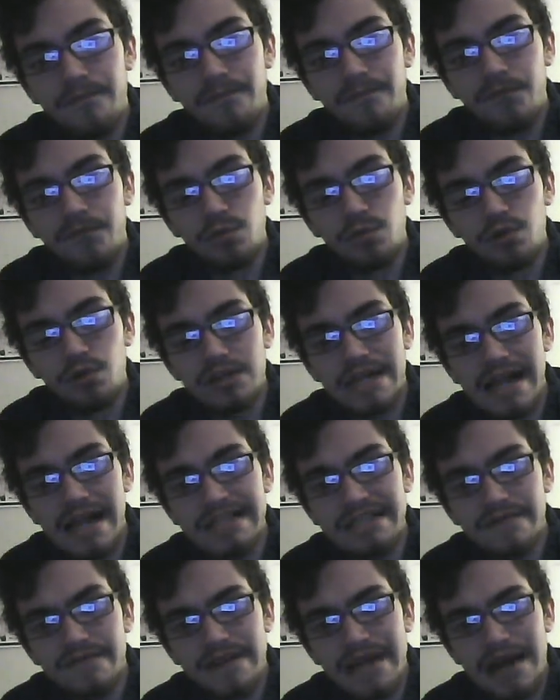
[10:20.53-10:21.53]
4
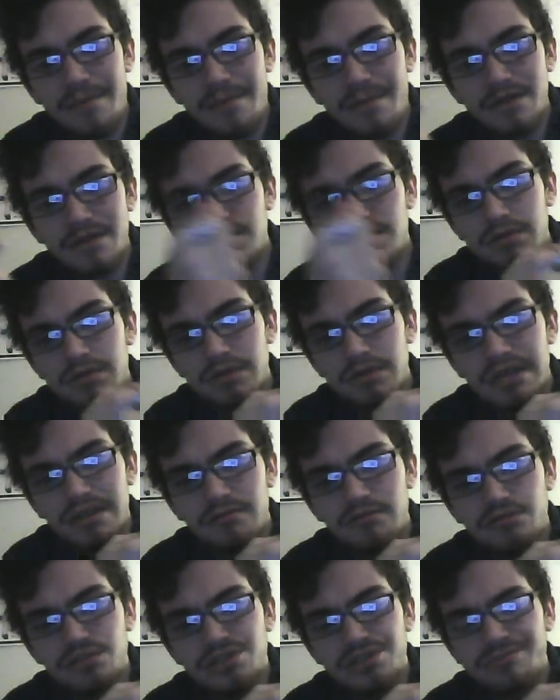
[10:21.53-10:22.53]
days of damage
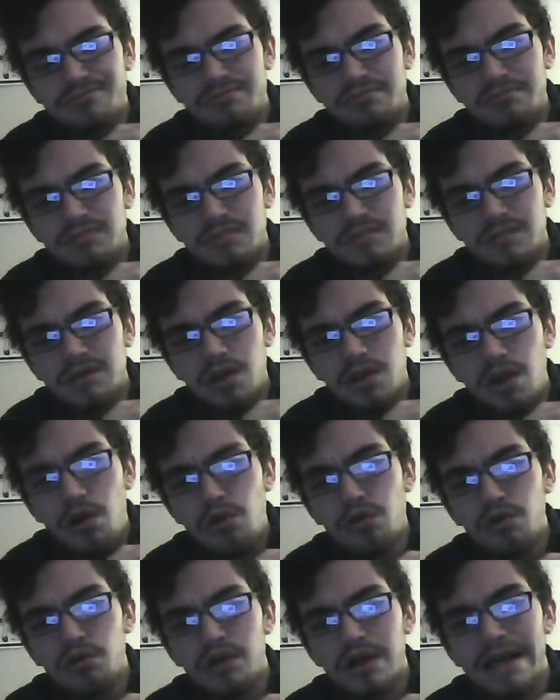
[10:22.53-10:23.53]
equals
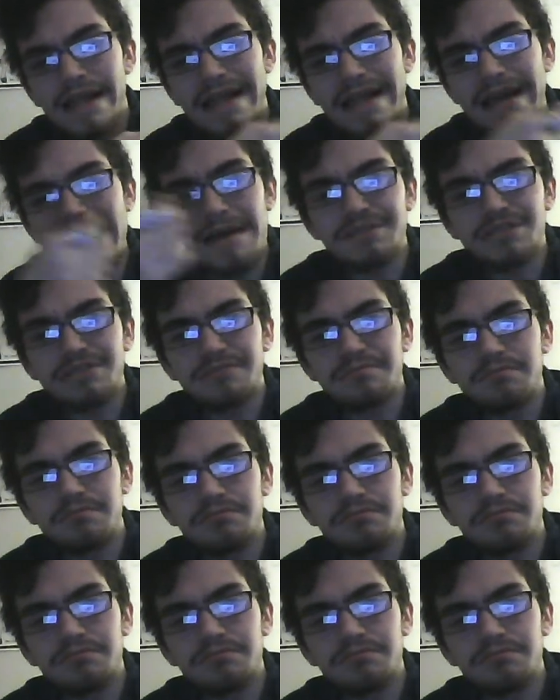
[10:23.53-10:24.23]
total collapse.